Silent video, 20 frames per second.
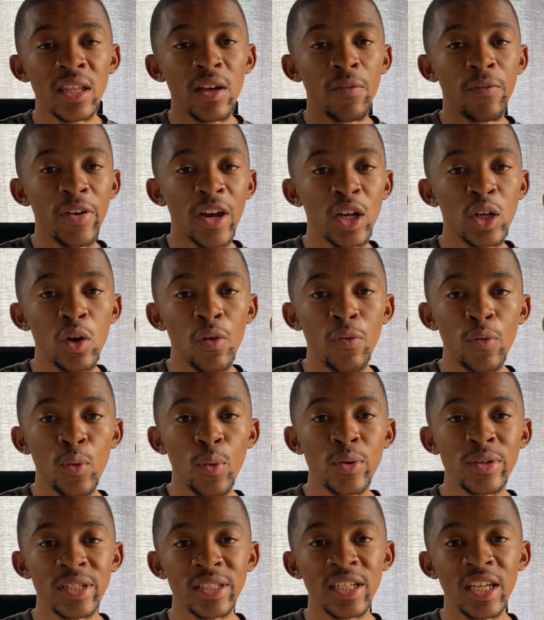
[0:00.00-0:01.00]
the value of
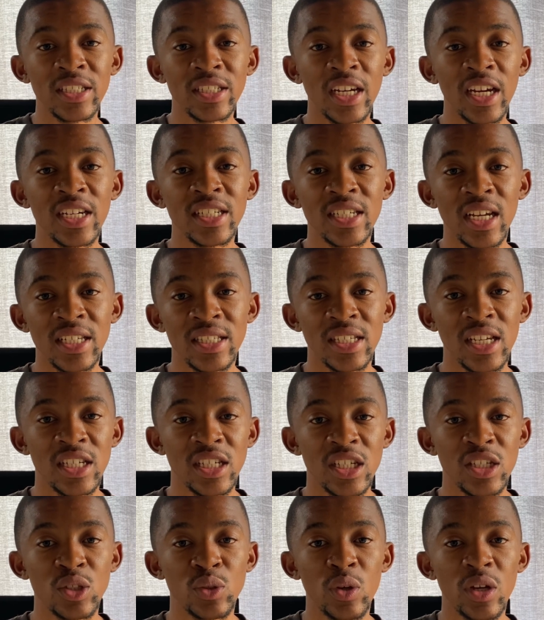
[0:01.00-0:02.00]
goods in a trade
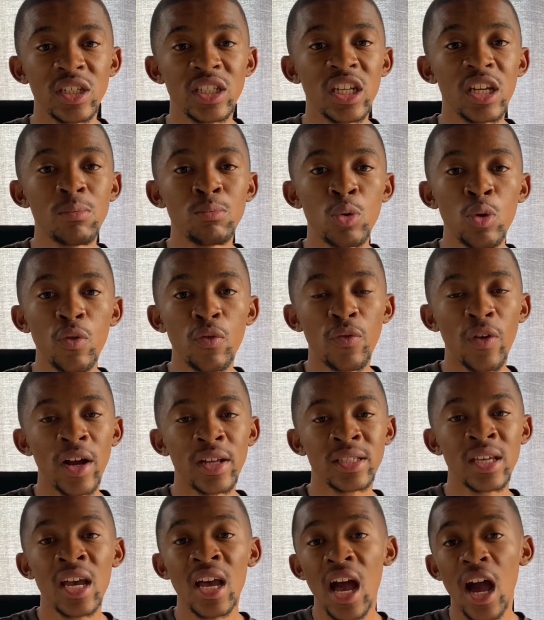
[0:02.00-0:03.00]
transaction to actually move
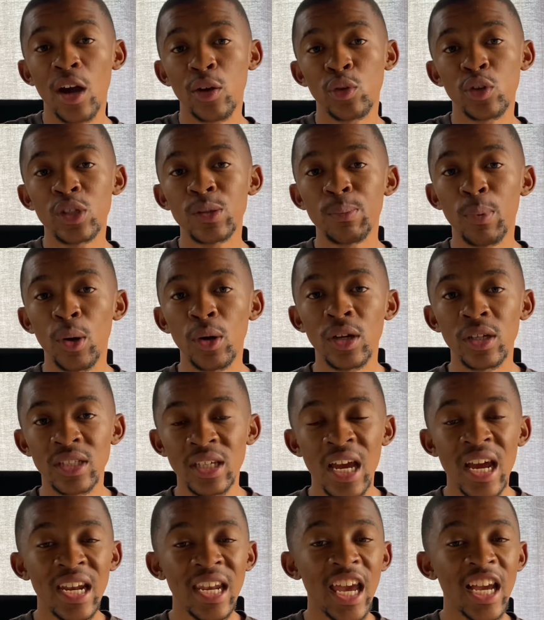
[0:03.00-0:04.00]
funds across borders,
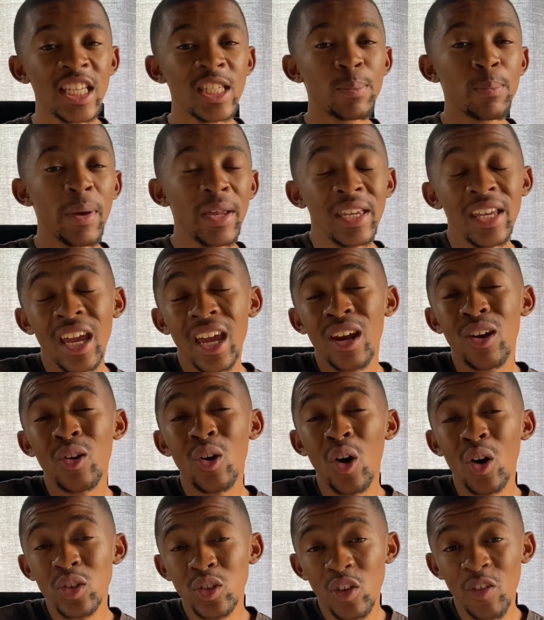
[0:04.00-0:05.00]
like spending a
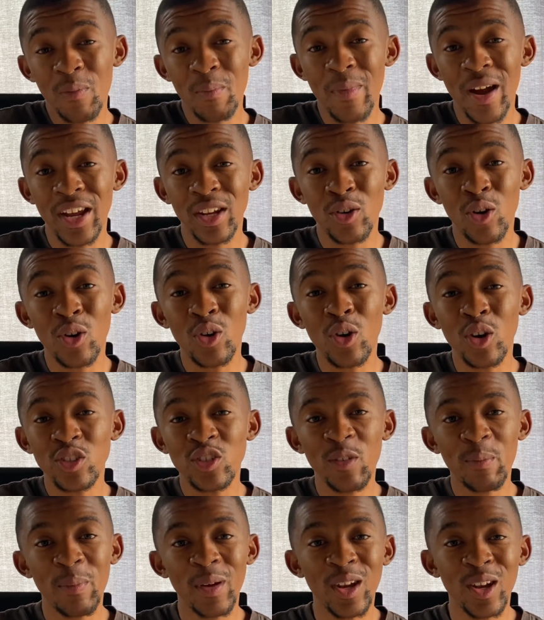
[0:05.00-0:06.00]
lot of money or lots
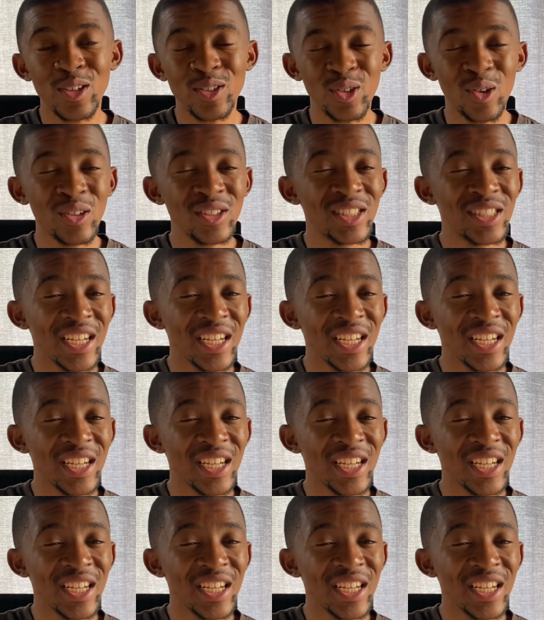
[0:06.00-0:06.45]
of millions on